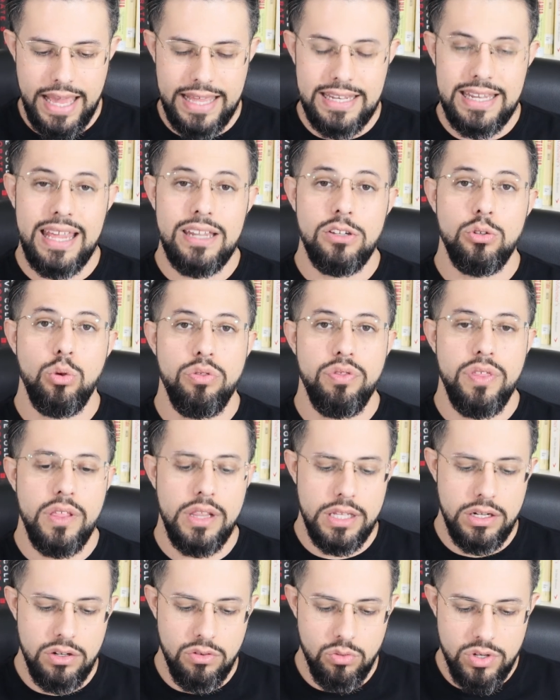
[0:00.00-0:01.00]
and
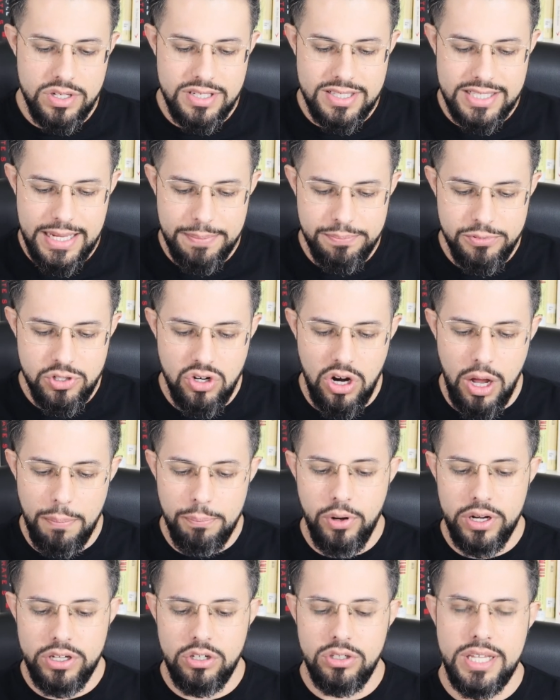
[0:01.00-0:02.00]
endothelin receptor
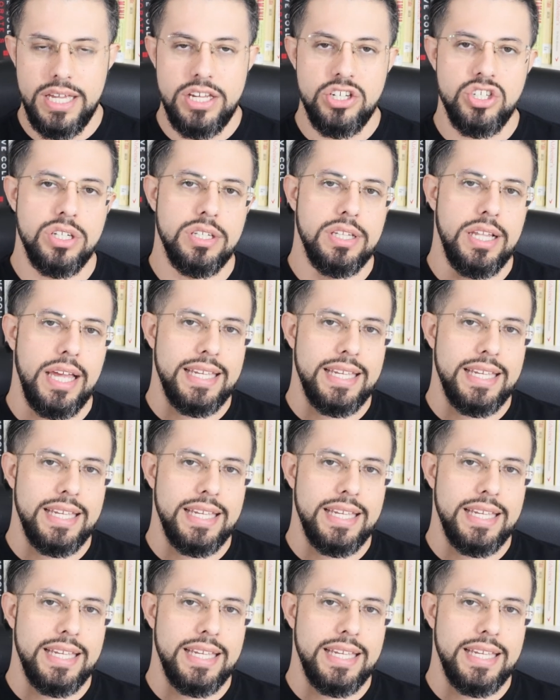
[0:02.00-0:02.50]
upregulation